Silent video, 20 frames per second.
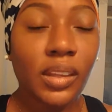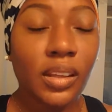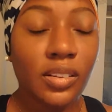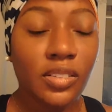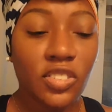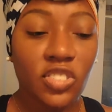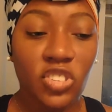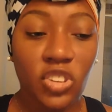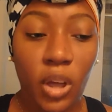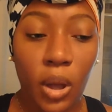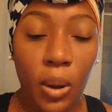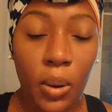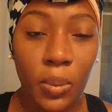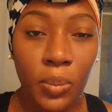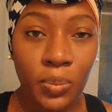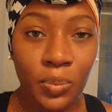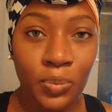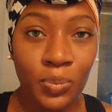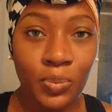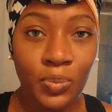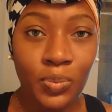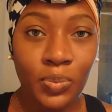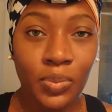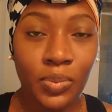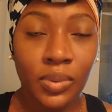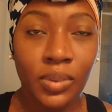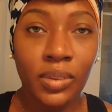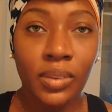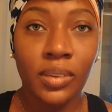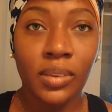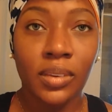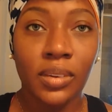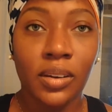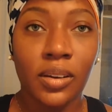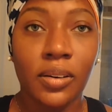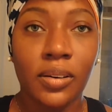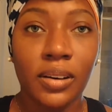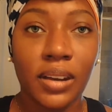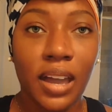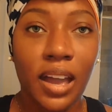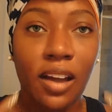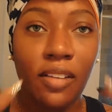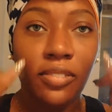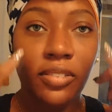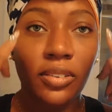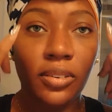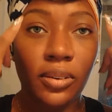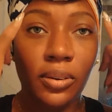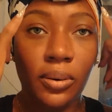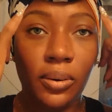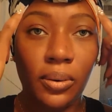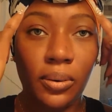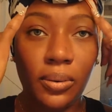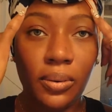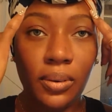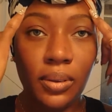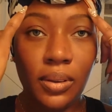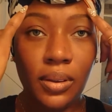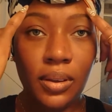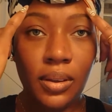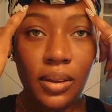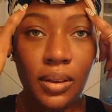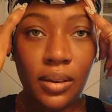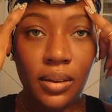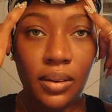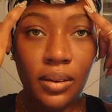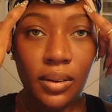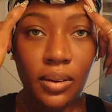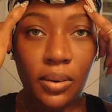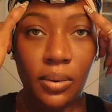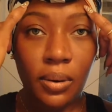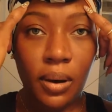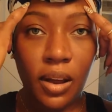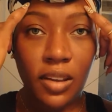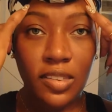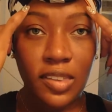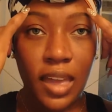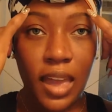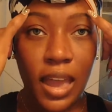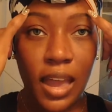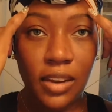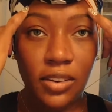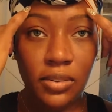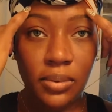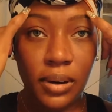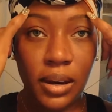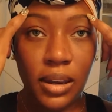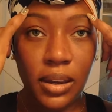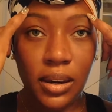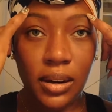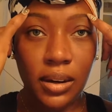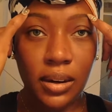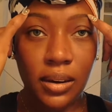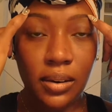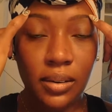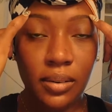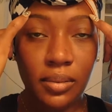So, you're going to have a little cross hatch right here